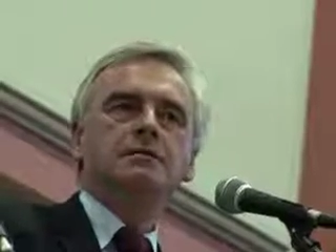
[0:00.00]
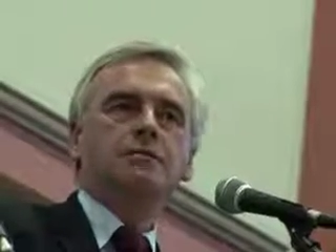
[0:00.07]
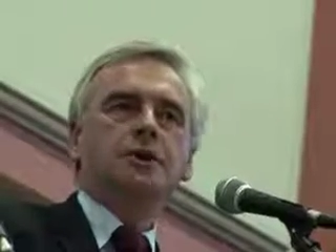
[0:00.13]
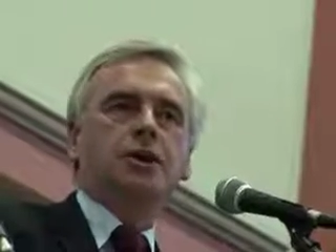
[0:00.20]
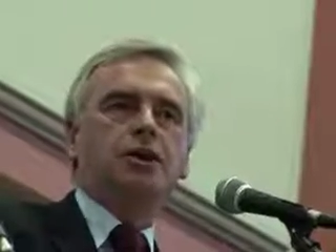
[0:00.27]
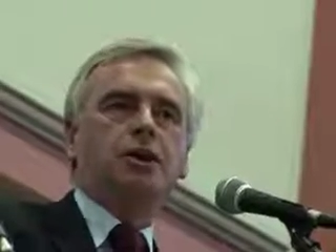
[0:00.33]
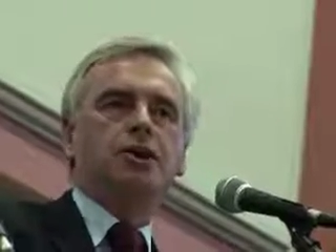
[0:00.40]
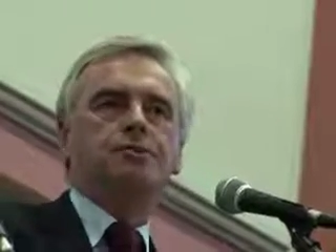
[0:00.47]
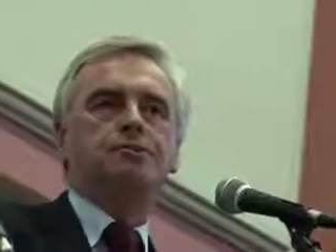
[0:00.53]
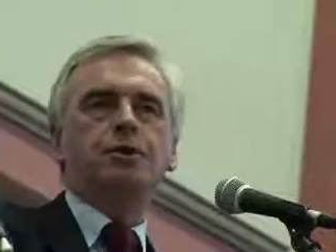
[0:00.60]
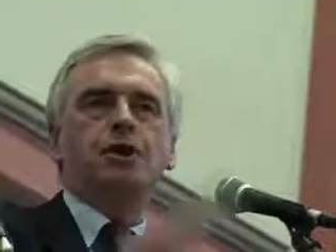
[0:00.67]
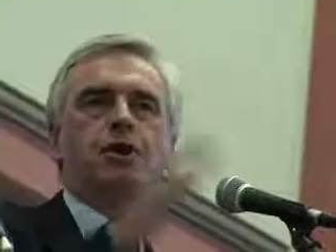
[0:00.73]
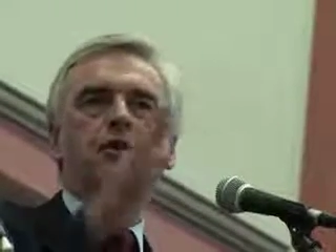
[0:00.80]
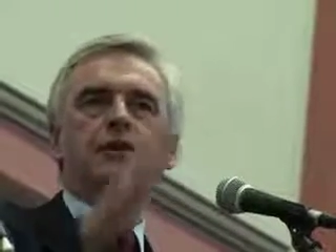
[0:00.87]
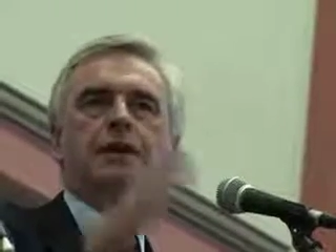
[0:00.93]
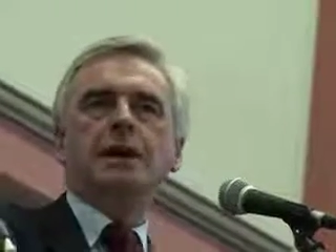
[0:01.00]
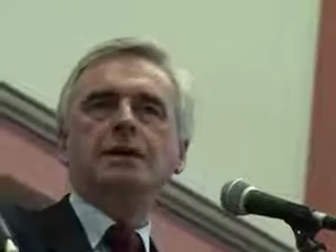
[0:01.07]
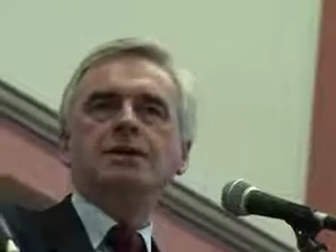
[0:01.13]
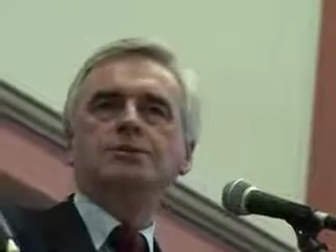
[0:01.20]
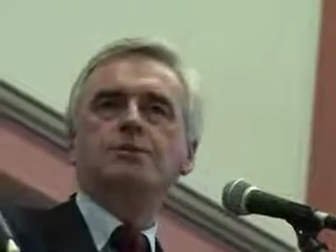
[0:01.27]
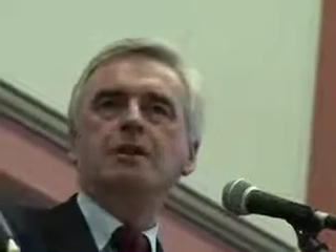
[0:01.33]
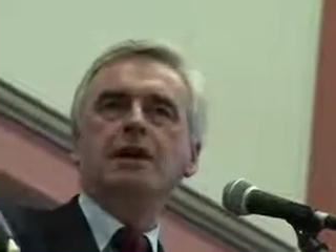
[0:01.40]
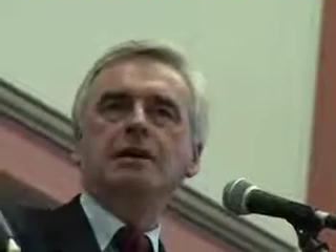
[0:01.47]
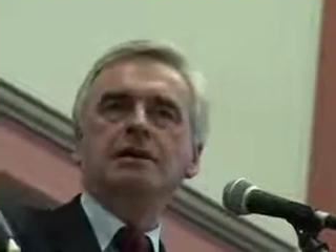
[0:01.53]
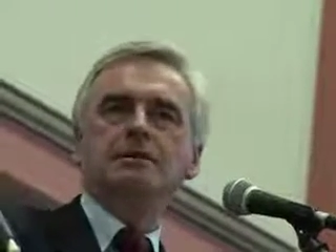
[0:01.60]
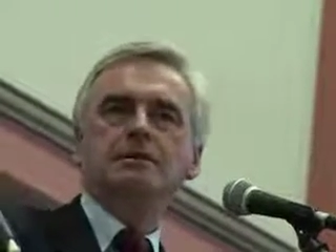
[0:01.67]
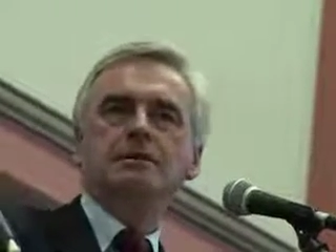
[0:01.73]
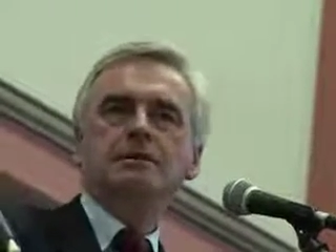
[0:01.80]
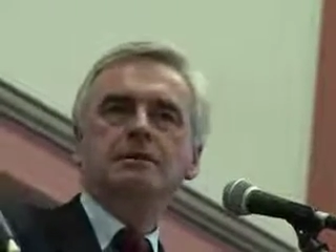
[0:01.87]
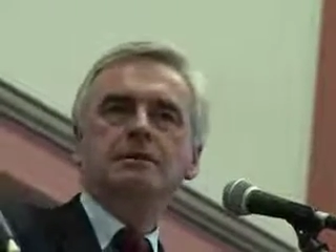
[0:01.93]
But it goes beyond that as well.
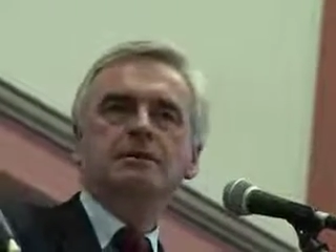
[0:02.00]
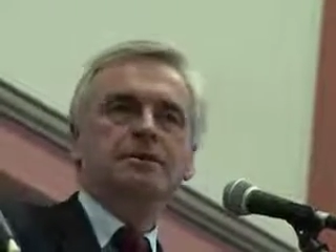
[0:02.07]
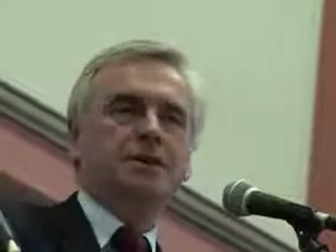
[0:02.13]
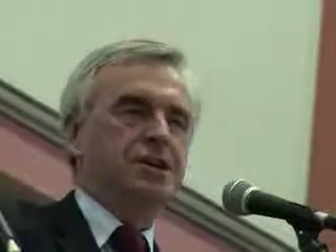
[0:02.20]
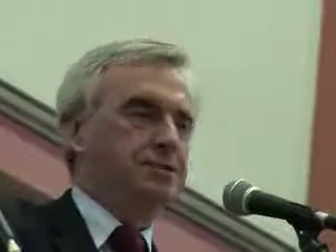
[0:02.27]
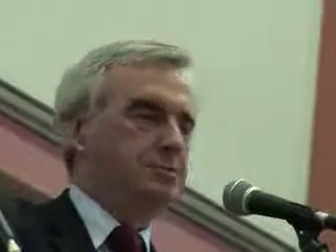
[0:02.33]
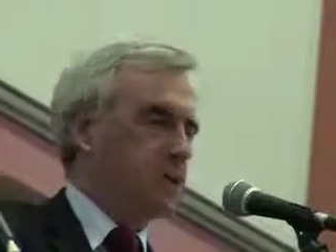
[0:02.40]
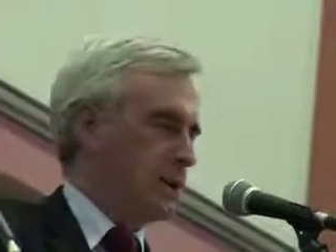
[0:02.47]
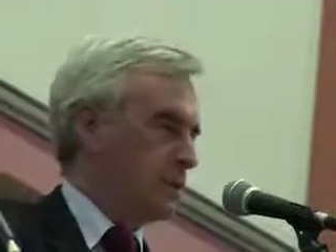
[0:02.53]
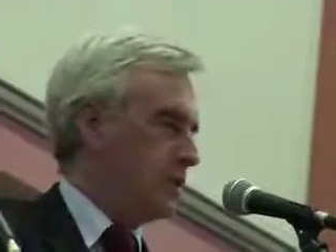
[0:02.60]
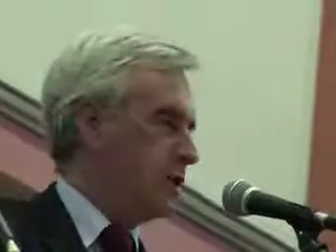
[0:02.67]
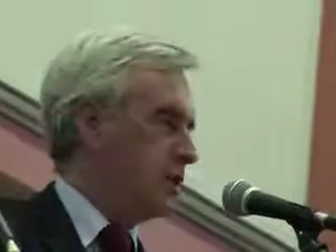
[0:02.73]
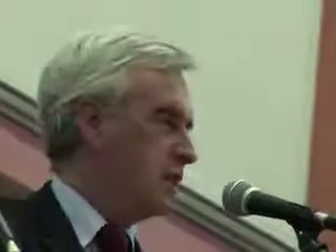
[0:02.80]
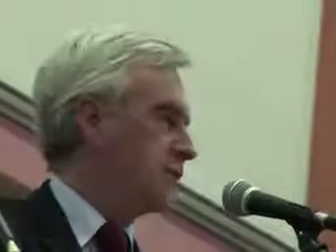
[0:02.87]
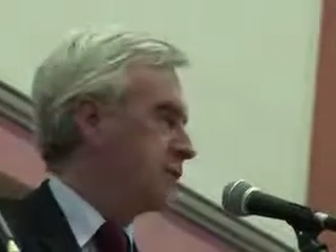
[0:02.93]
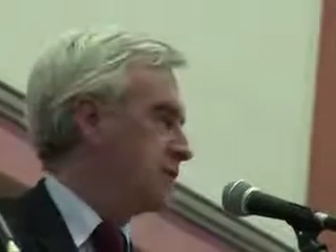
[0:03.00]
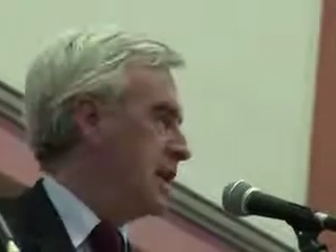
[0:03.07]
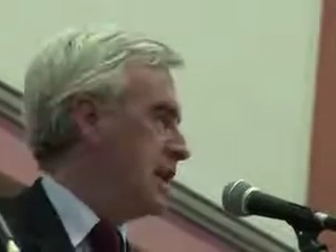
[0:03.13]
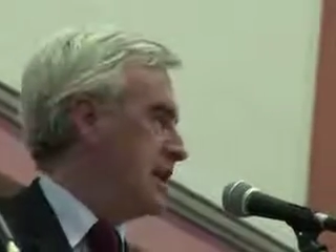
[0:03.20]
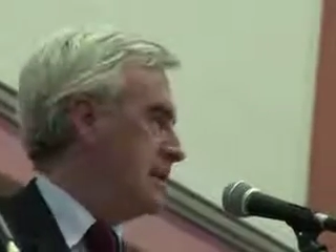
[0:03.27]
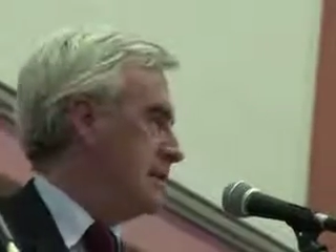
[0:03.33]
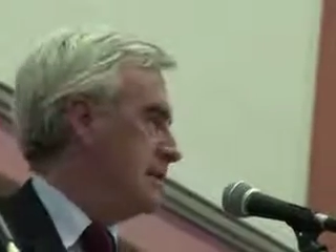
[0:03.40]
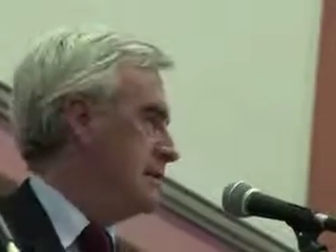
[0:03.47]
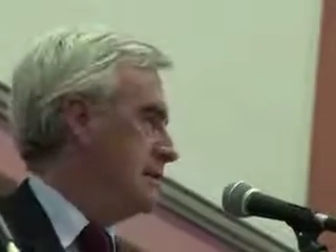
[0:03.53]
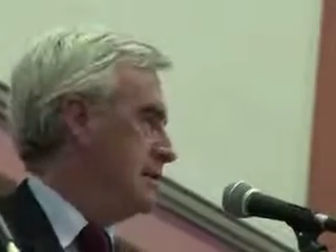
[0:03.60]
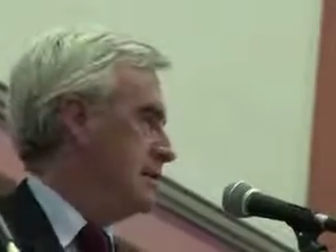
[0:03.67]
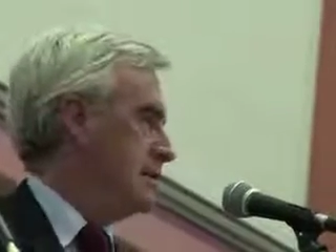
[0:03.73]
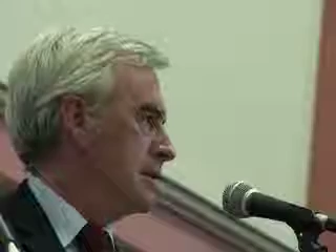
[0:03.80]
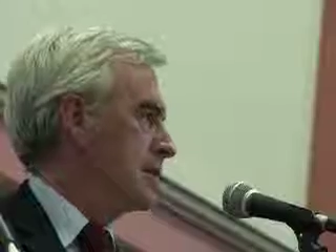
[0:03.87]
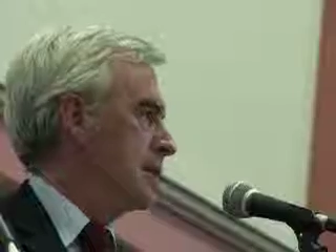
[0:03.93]
This month you'll have seen
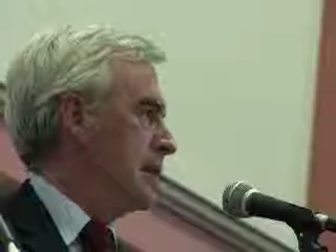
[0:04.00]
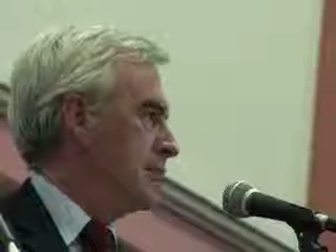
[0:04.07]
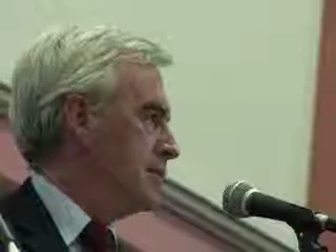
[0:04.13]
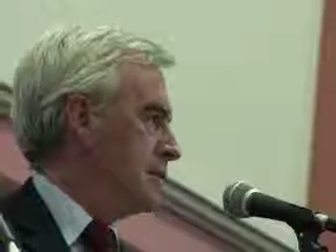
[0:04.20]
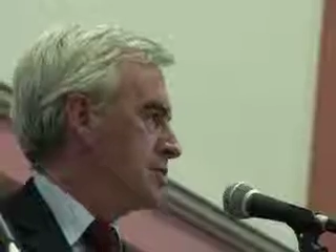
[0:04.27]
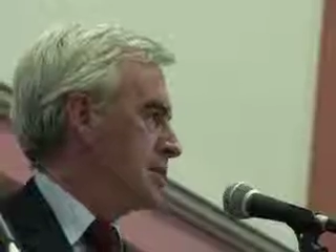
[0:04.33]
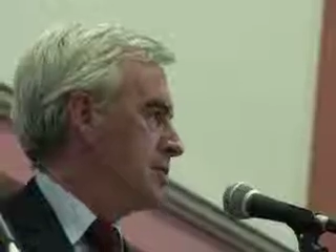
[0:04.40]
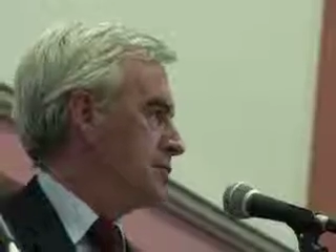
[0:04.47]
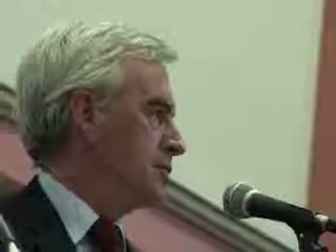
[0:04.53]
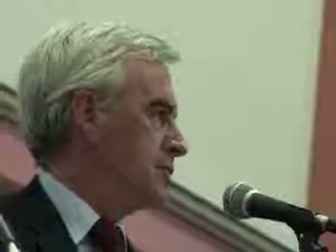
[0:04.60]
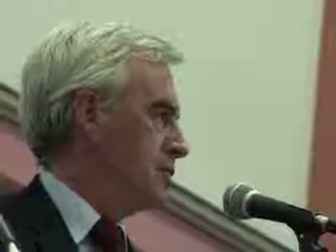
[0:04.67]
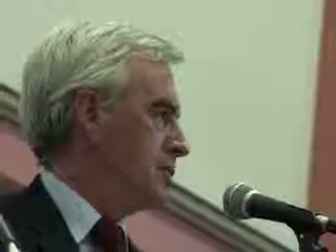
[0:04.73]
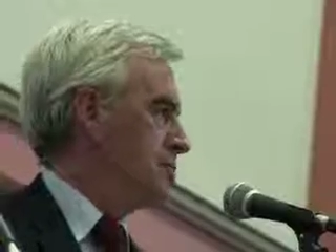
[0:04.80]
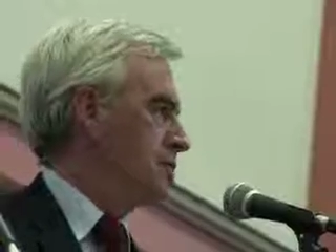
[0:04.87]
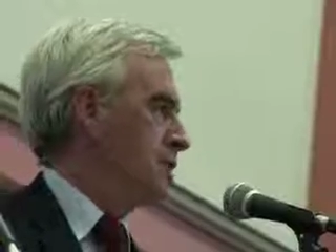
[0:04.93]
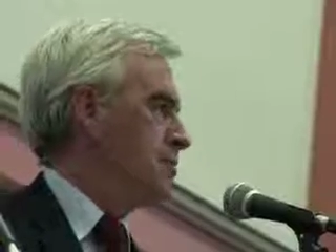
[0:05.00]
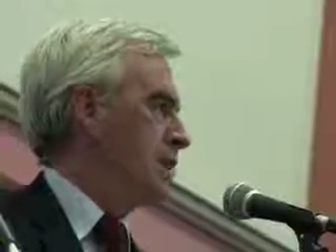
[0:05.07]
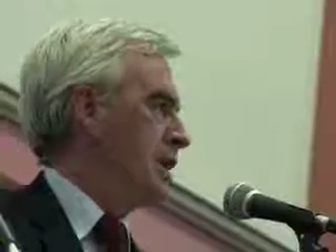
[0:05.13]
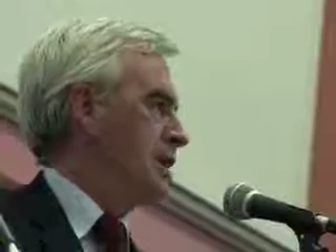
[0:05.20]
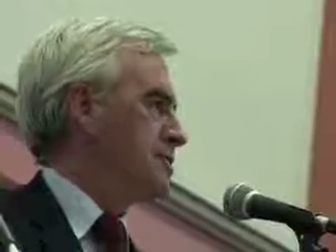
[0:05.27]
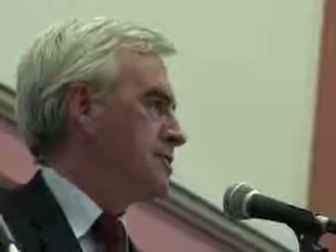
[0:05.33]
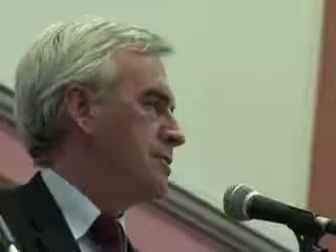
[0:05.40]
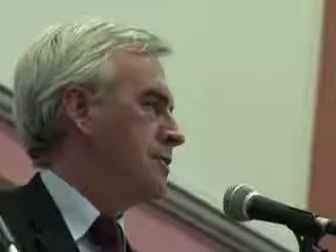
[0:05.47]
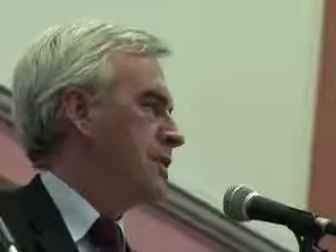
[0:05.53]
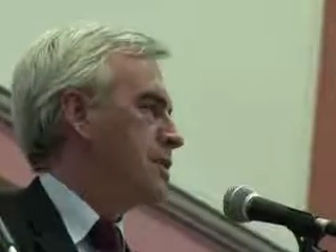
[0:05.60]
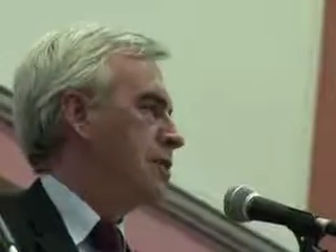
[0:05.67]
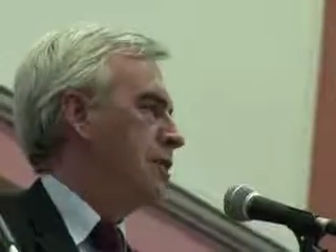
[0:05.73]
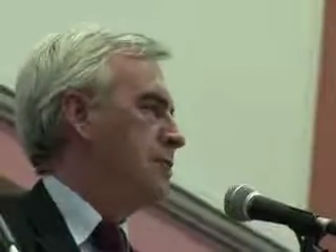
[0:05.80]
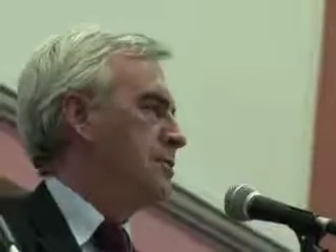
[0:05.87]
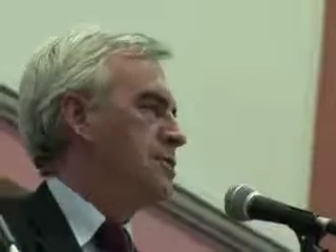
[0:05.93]
the government's introduced and passed through the
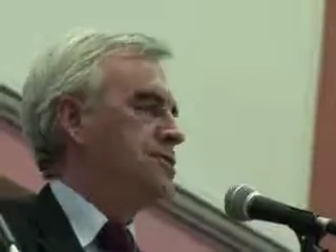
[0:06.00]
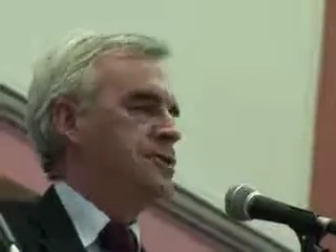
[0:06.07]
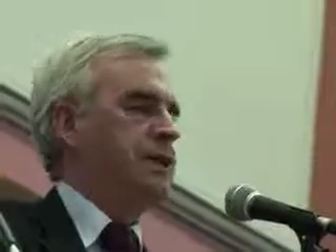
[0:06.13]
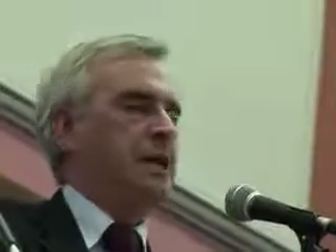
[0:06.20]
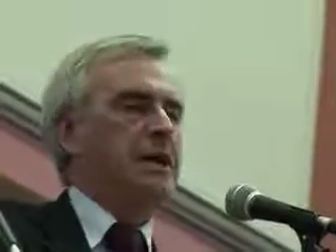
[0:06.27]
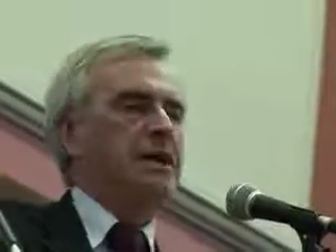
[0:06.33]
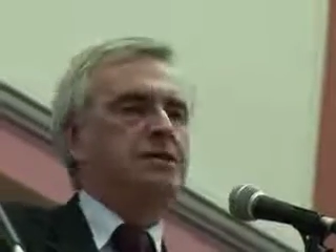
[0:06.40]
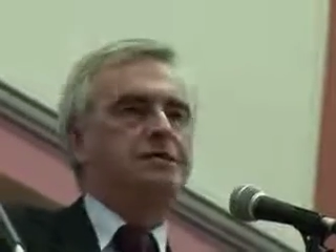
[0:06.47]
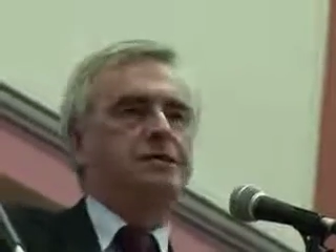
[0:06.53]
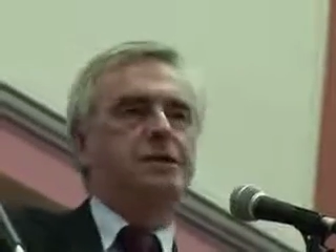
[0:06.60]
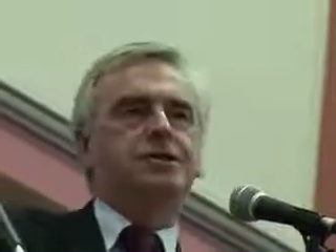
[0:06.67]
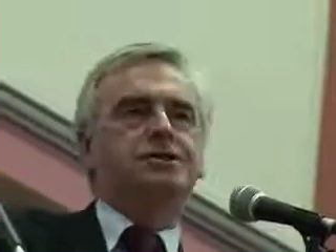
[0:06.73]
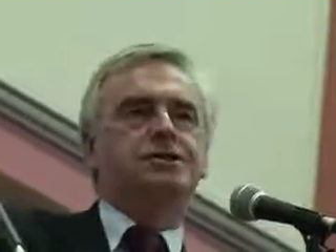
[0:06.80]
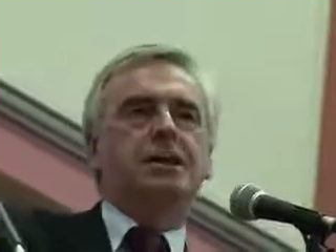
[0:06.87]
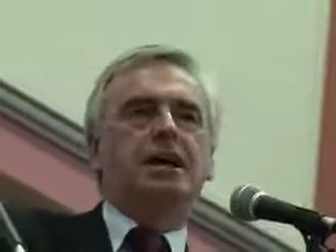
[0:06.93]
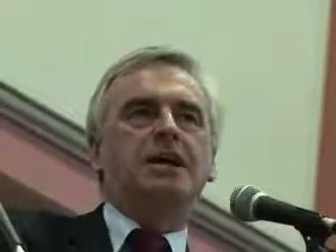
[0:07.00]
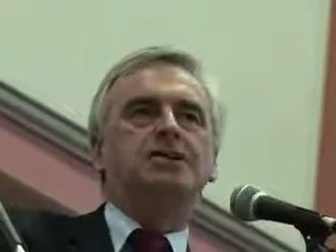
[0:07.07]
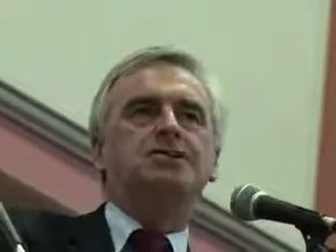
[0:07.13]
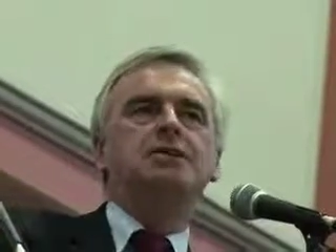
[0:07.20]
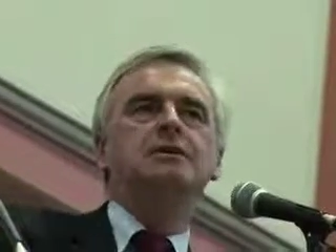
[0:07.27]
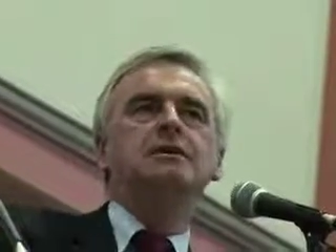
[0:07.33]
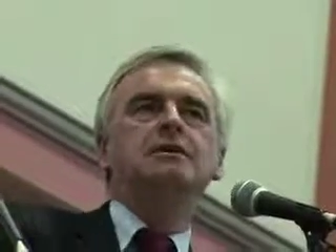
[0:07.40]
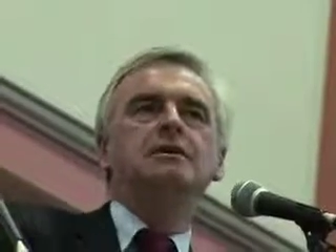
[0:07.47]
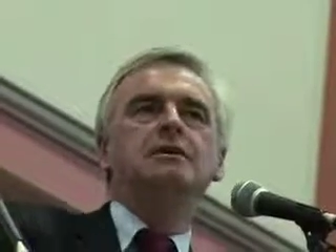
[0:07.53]
Commons stage, first stage,